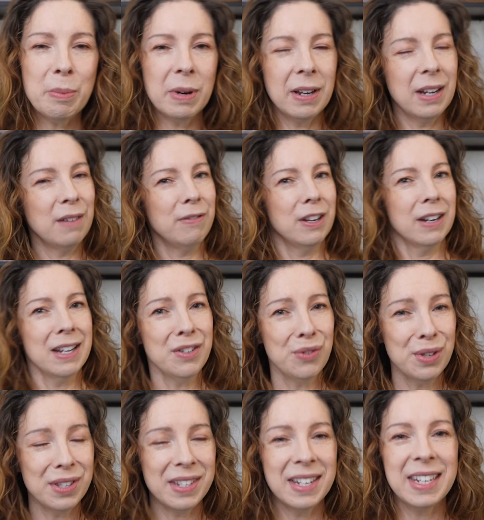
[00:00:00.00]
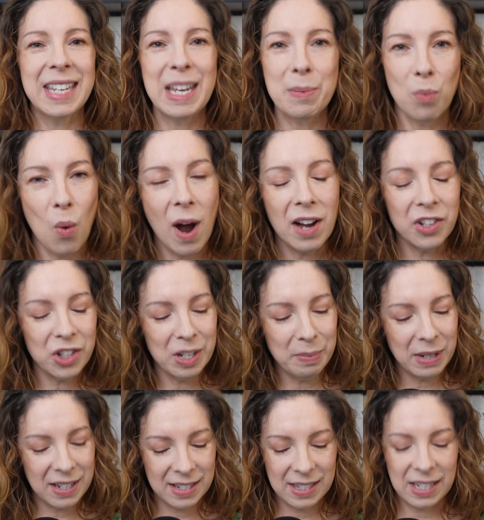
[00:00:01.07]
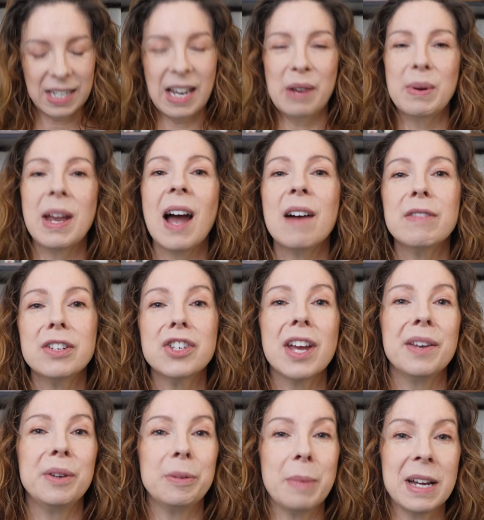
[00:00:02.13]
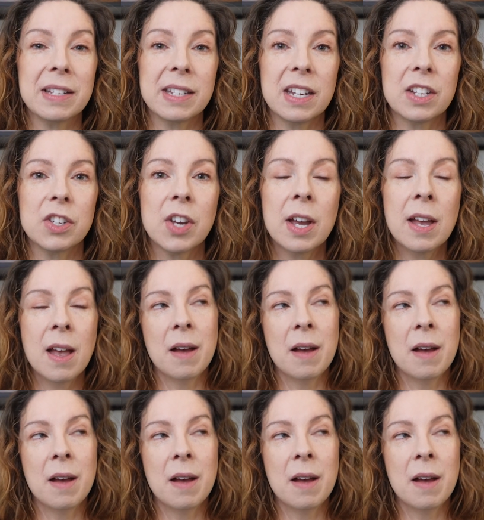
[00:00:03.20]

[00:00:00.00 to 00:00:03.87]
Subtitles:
But if you're interested, keep watching because today we have a channeled message.